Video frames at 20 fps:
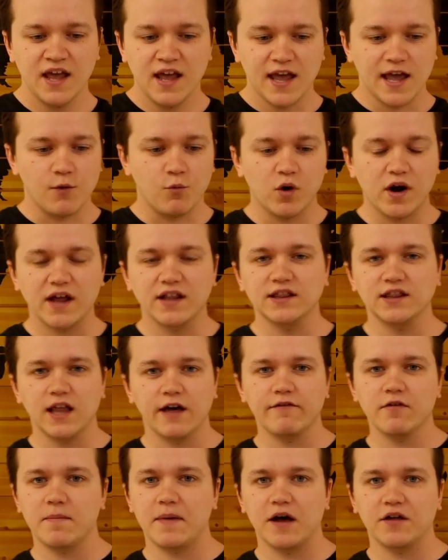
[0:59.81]
And what I
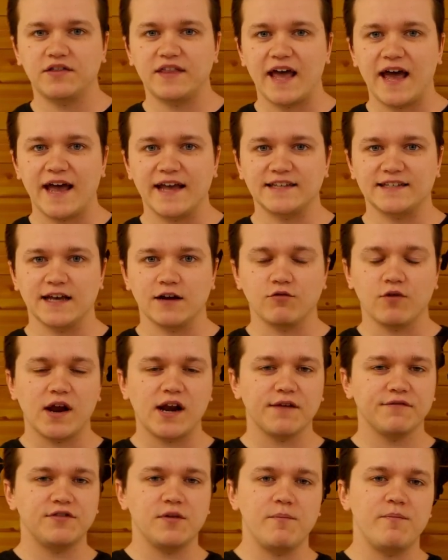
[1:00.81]
love about that is that right
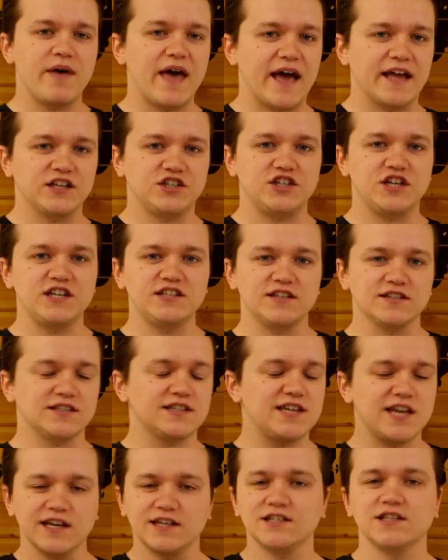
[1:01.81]
off the bat, Jesus
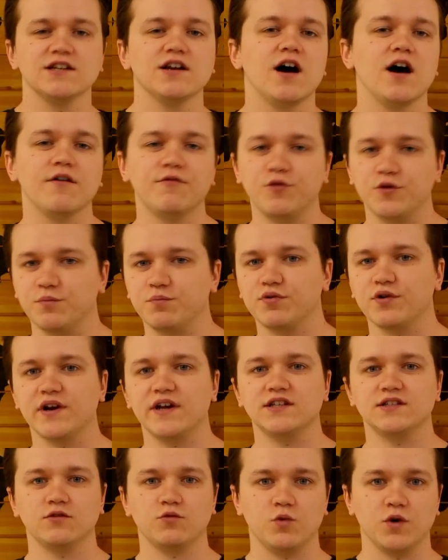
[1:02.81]
kicks it off with
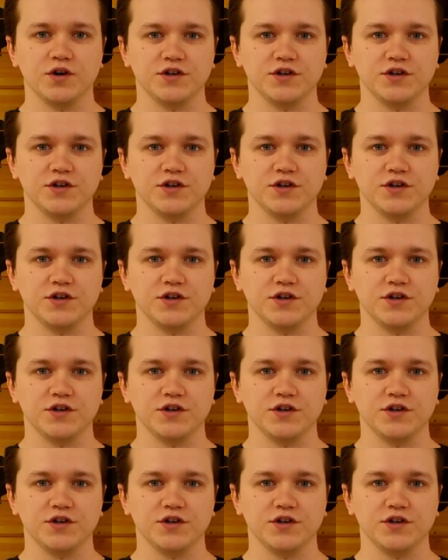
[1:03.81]
praise and